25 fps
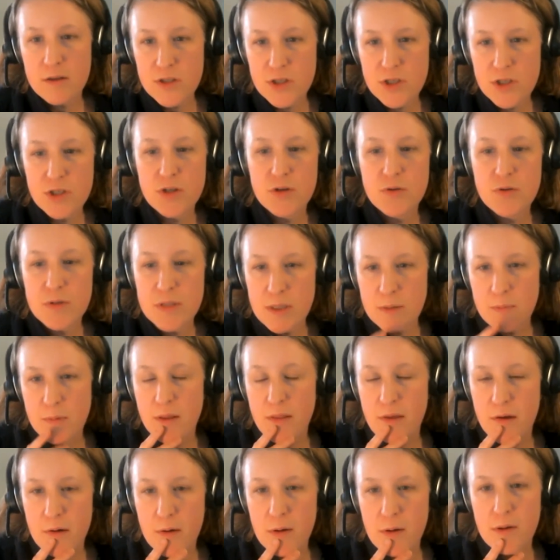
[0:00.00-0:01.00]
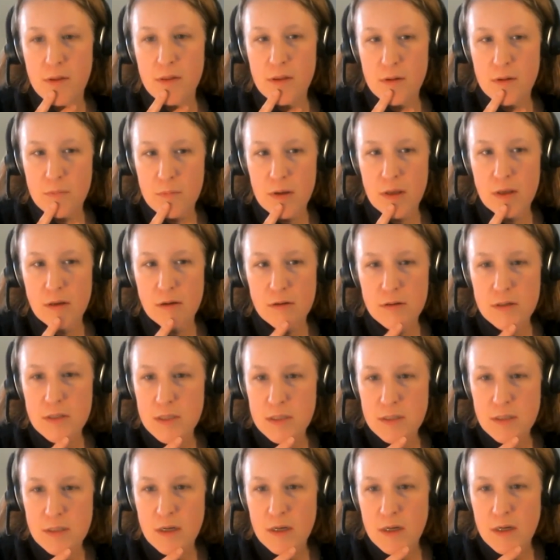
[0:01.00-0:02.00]
to do some of the
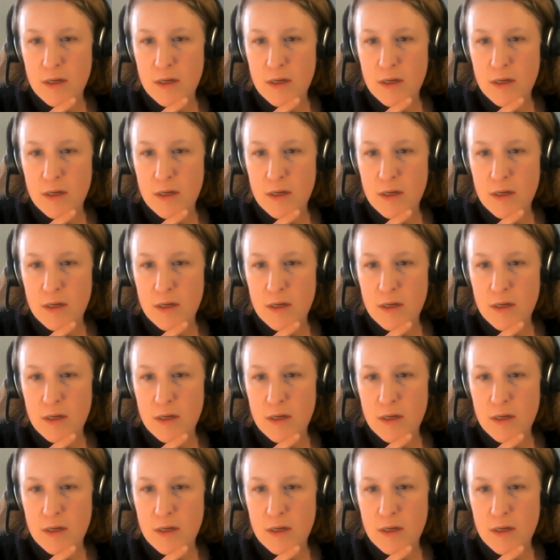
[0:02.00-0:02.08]
meals